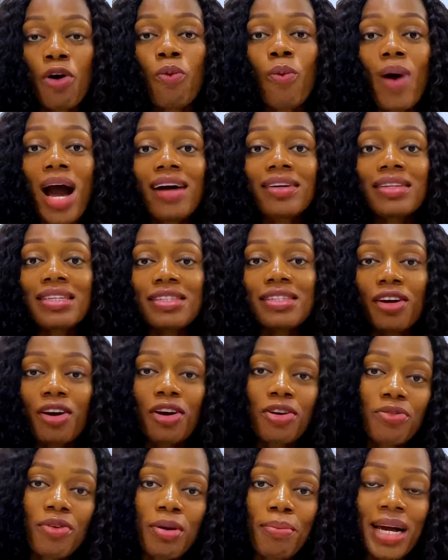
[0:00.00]
while the
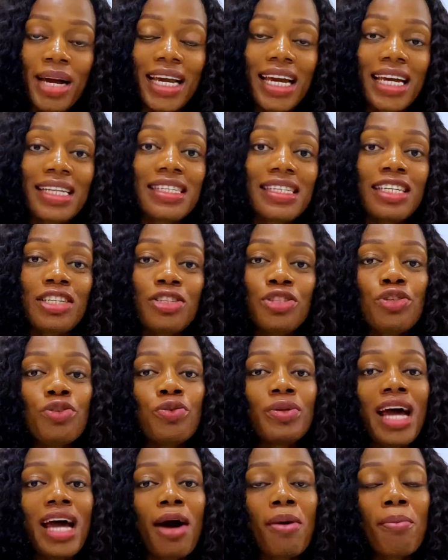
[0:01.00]
secondary market is you
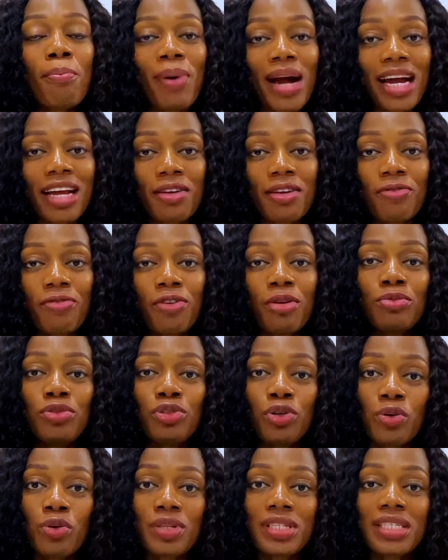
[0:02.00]
now buying from
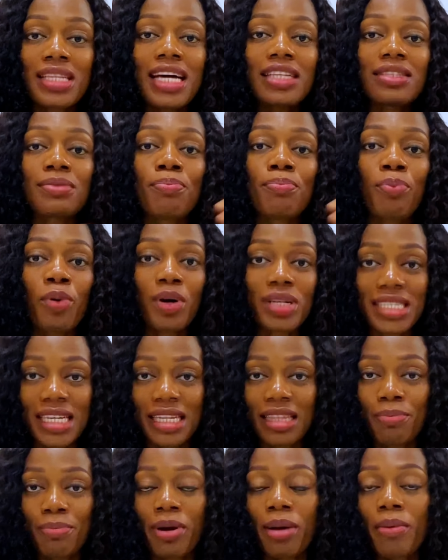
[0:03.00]
those that bought in
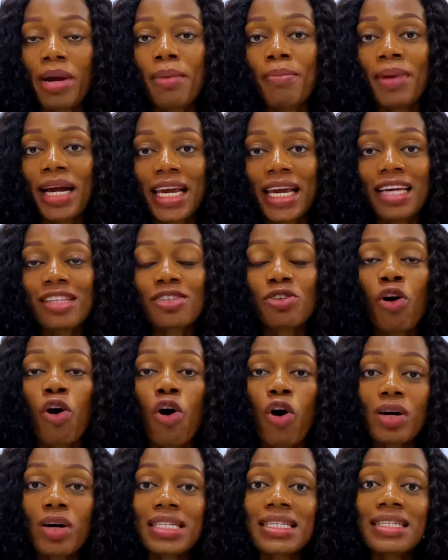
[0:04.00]
the primary market,
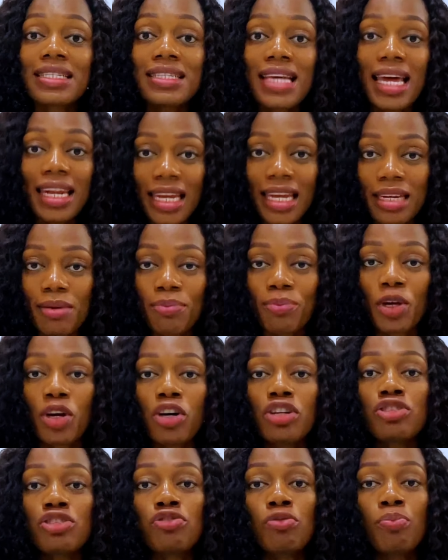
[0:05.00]
or selling
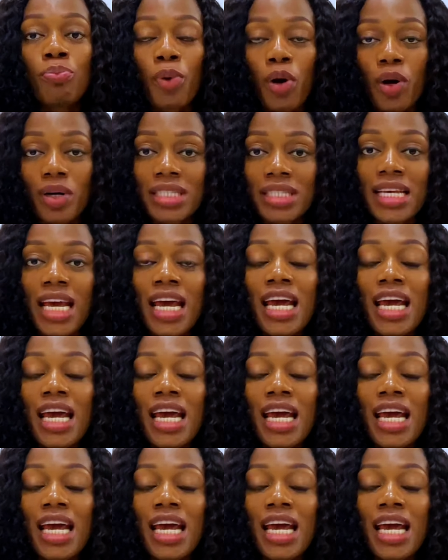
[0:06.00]
because you bought.